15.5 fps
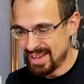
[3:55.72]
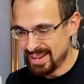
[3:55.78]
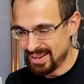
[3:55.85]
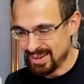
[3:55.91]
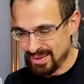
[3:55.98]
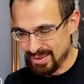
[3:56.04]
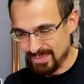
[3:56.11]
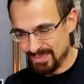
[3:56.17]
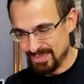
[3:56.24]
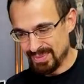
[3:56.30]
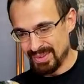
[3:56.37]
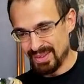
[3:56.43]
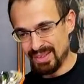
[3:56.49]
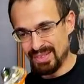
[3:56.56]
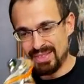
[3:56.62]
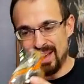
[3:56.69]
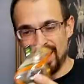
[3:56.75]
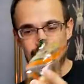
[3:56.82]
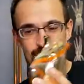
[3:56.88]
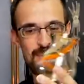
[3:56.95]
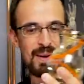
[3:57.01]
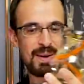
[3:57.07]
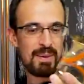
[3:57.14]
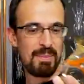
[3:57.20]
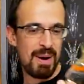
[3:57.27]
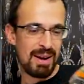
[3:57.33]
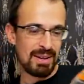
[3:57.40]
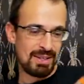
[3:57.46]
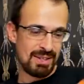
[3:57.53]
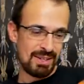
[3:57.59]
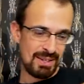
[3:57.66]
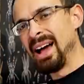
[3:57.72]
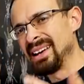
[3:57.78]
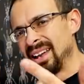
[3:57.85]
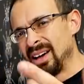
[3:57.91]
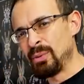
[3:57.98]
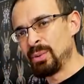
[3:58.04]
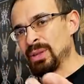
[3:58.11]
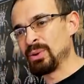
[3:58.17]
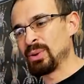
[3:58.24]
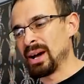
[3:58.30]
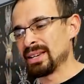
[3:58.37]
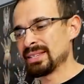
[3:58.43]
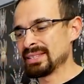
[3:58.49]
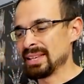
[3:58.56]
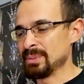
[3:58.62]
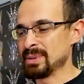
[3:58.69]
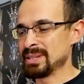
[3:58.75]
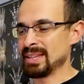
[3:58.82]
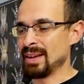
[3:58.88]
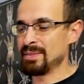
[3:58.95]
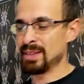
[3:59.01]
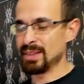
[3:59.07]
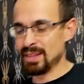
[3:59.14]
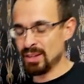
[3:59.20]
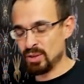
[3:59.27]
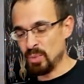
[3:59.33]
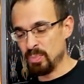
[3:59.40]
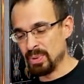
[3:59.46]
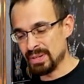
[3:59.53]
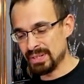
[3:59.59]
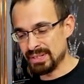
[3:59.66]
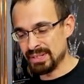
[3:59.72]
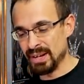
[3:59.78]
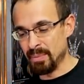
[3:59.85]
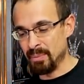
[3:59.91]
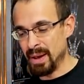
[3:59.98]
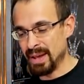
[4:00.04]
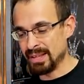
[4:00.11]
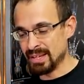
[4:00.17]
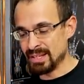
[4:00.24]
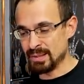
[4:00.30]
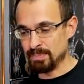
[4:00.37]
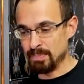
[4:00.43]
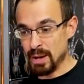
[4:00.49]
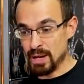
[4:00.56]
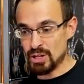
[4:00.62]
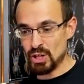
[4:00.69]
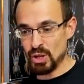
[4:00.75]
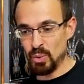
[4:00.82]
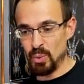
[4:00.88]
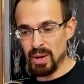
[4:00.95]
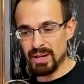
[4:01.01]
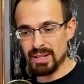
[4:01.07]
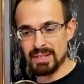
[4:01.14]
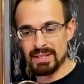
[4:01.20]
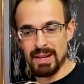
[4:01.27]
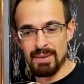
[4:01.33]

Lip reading: Thank you. Thank you very much. I love when you guys send me something that you personally made, especially when it's